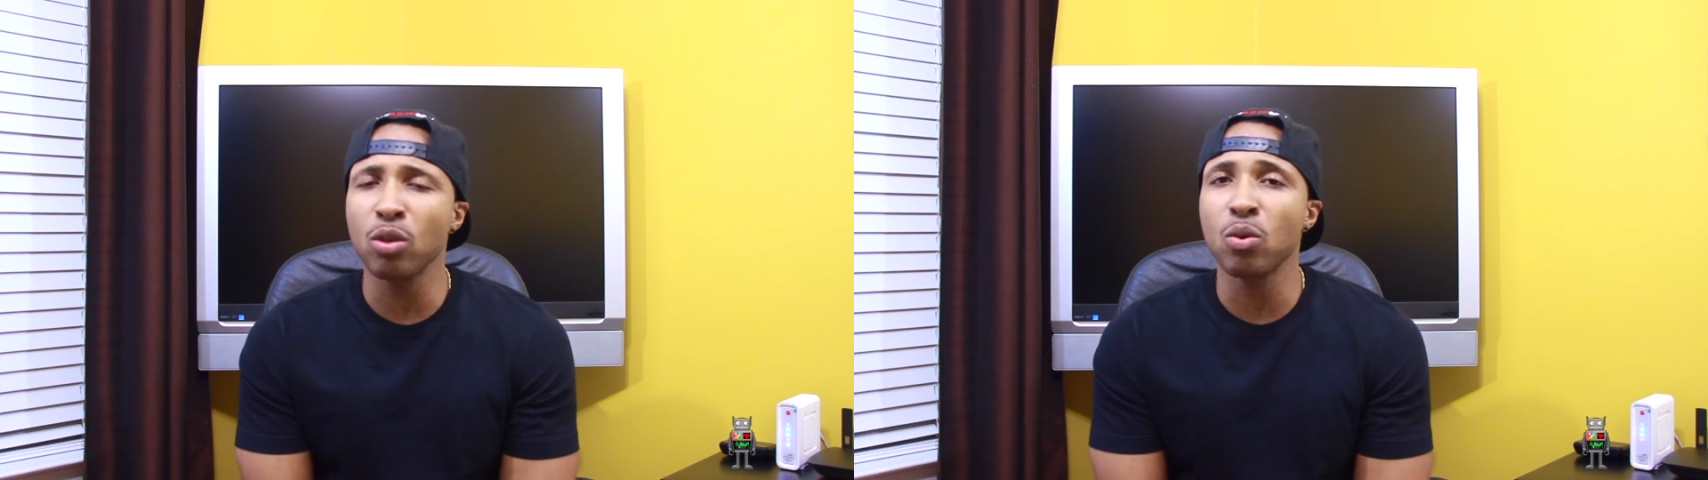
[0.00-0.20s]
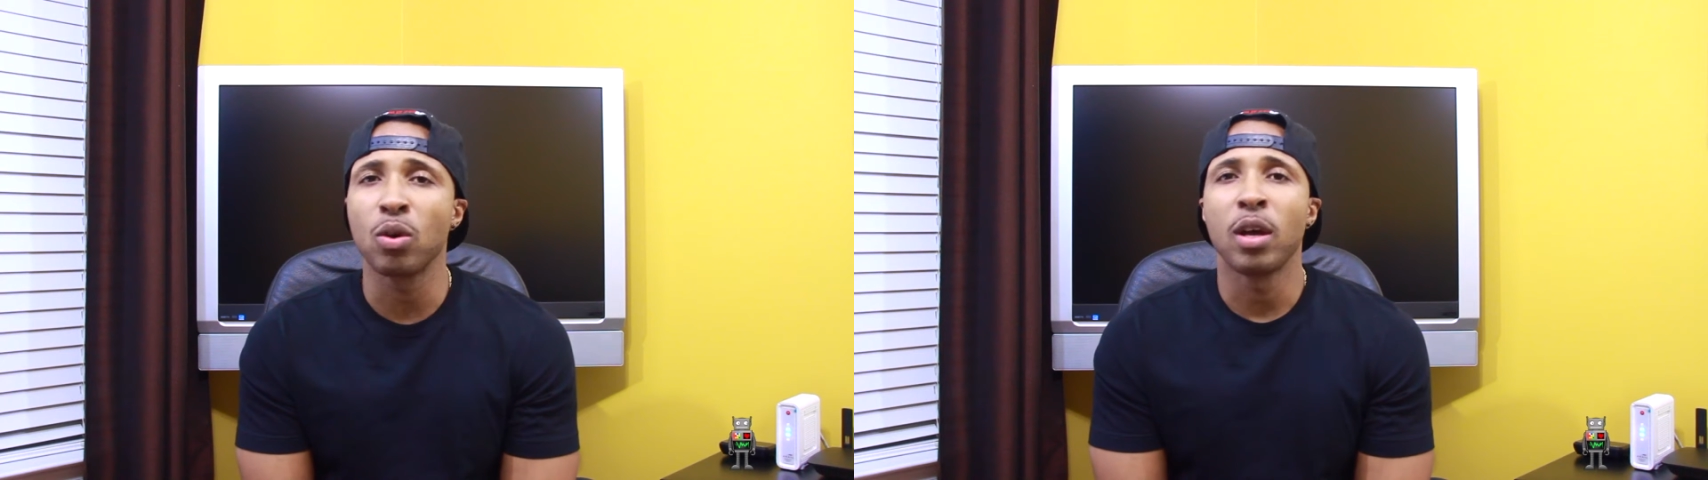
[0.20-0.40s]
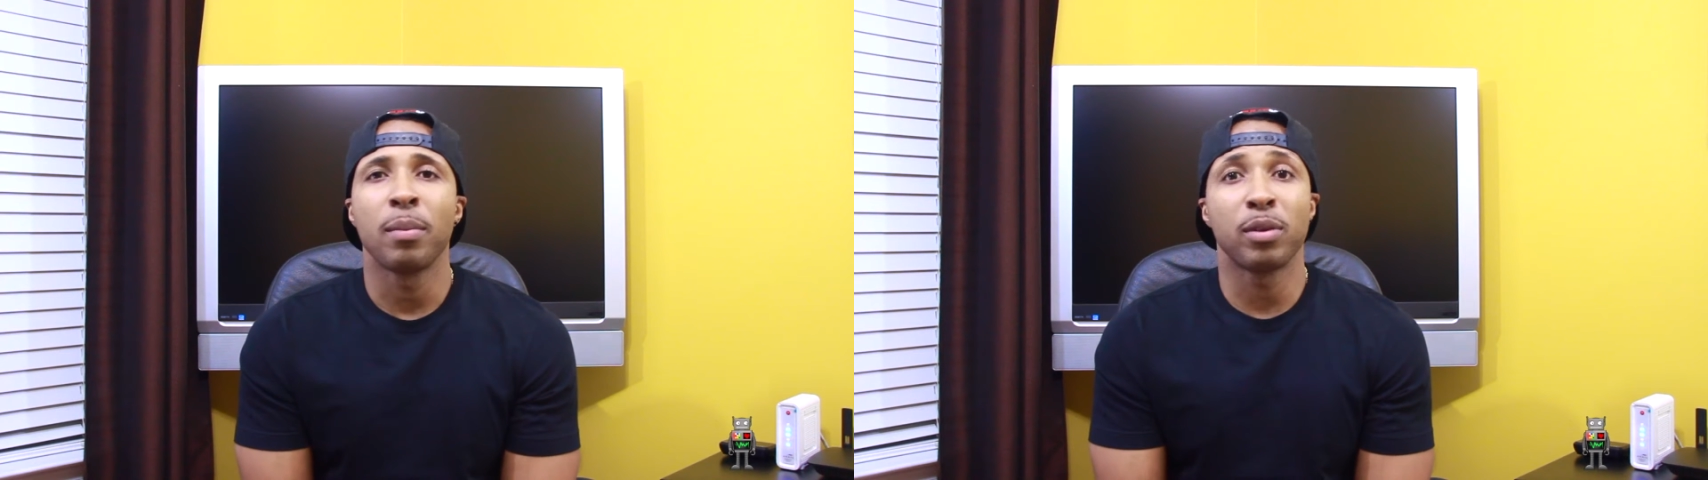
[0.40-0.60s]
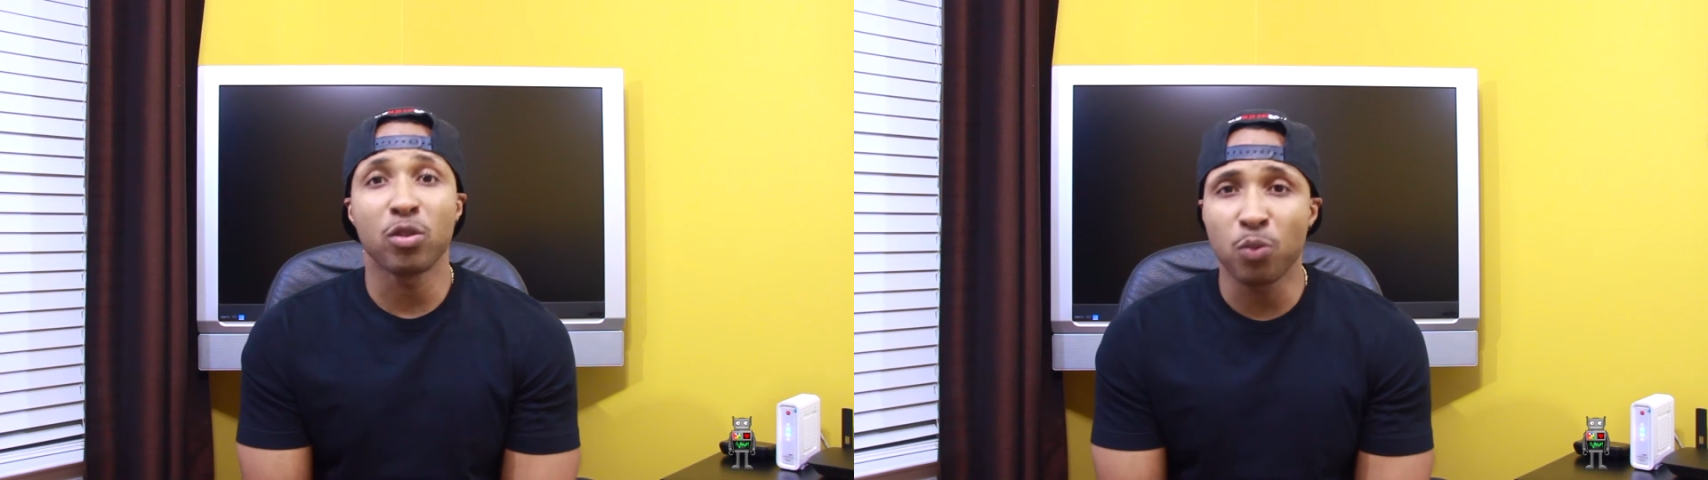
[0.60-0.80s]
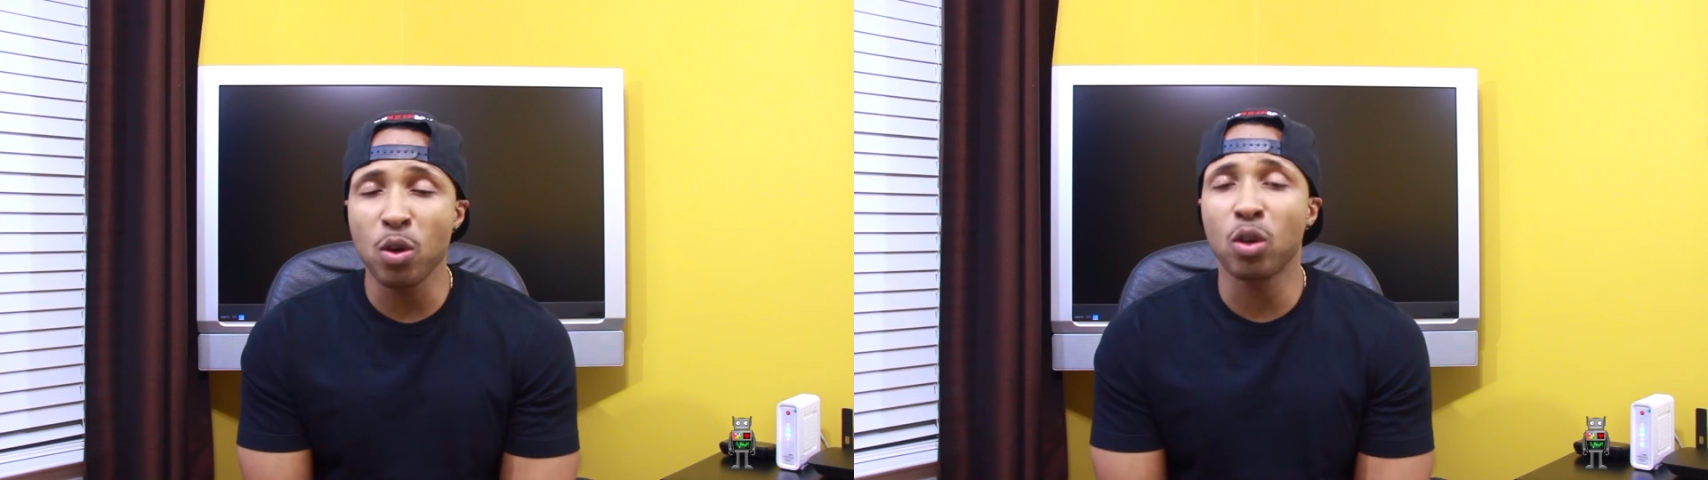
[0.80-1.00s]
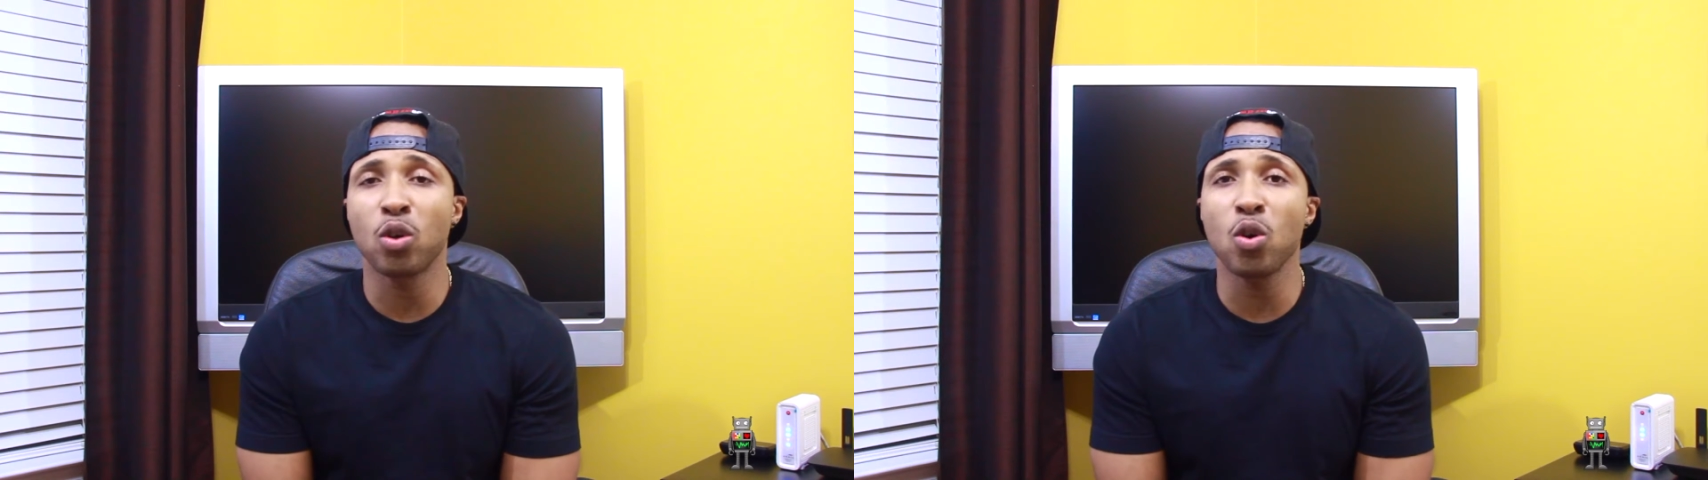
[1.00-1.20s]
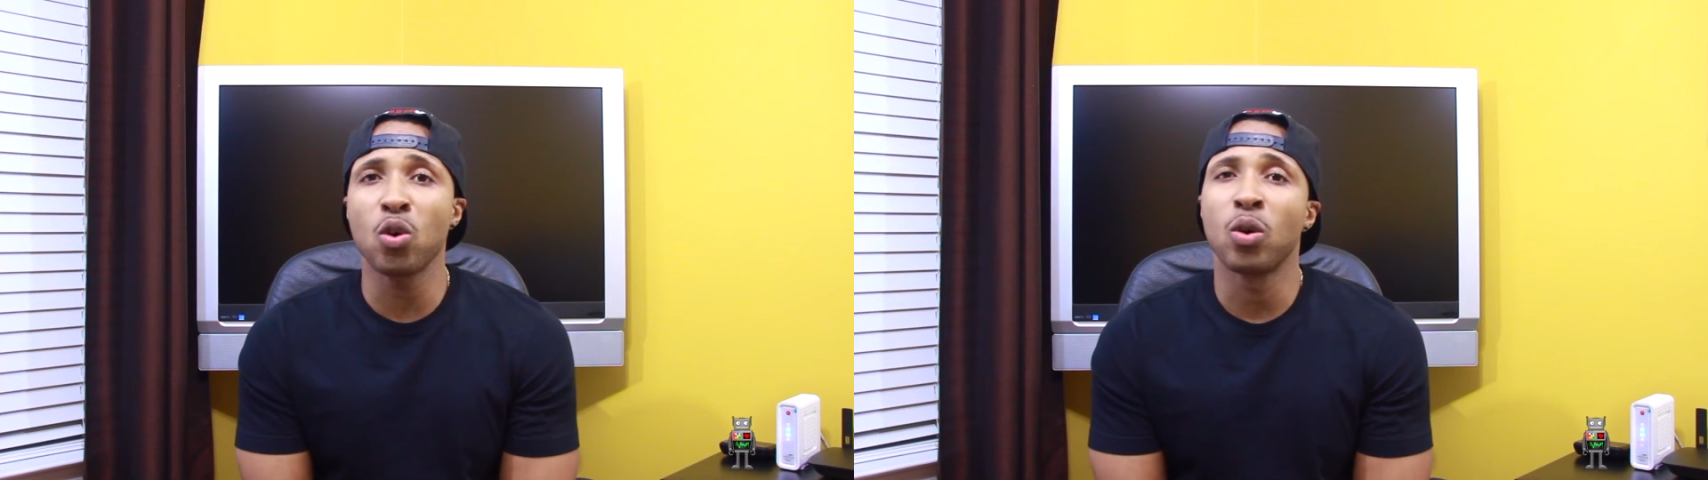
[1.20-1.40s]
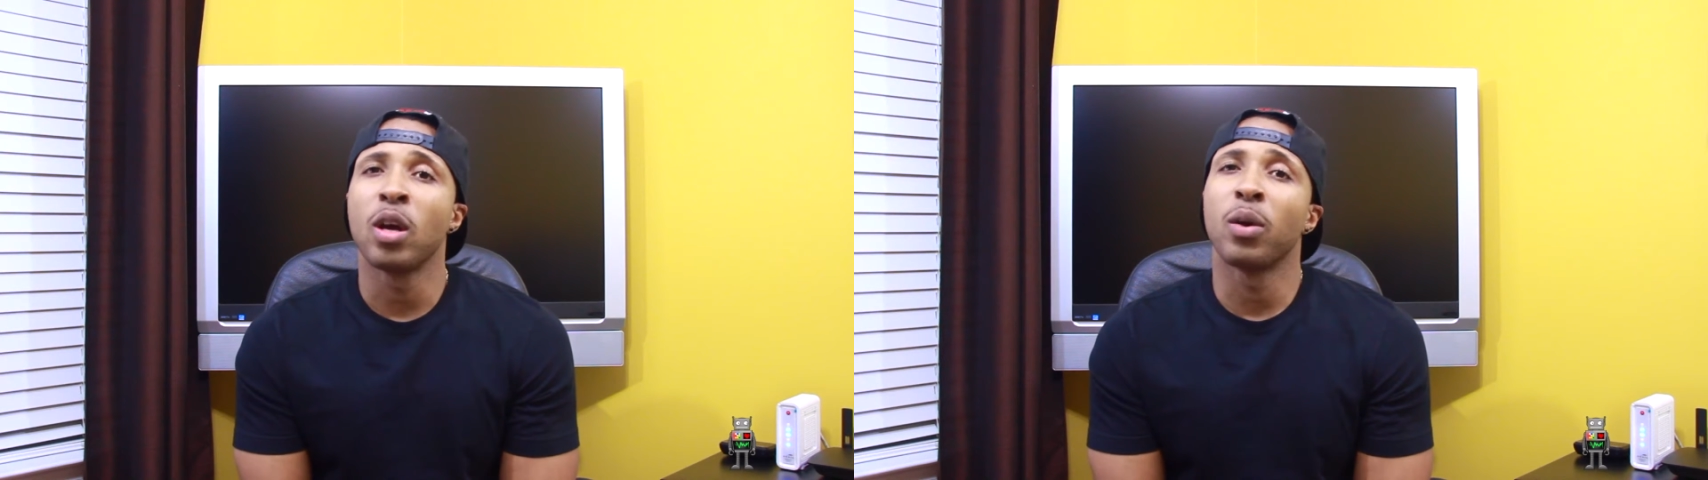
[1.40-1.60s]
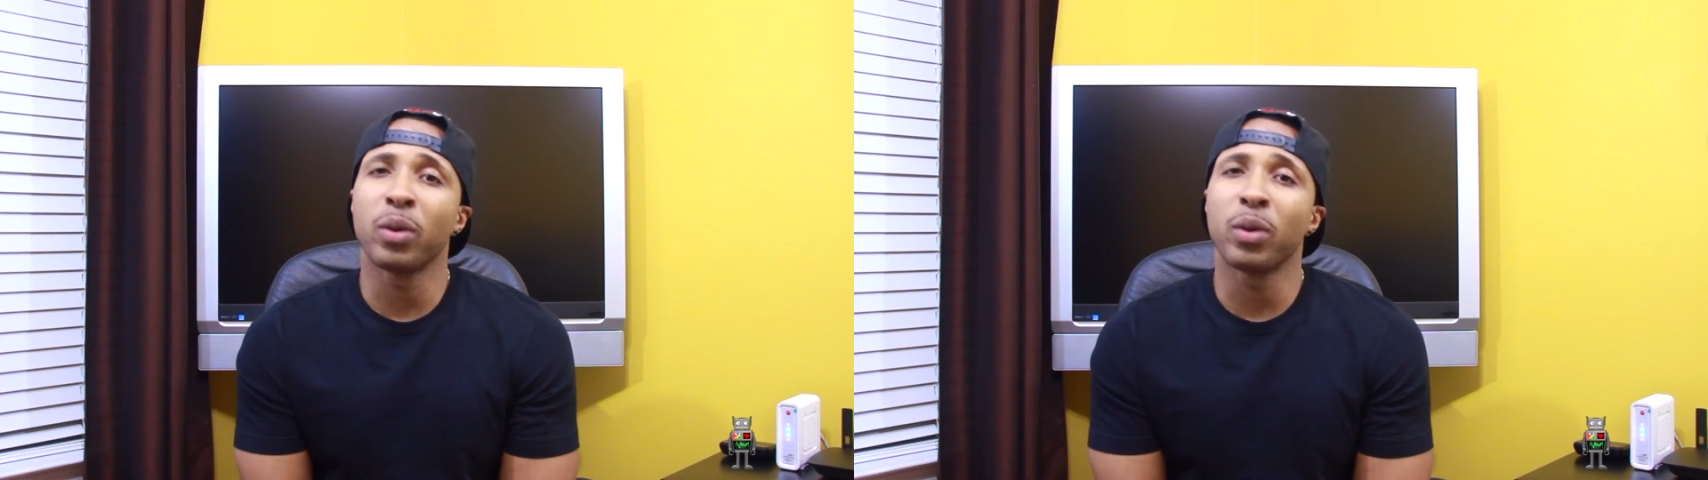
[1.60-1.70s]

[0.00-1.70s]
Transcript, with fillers: too, but it's real cool.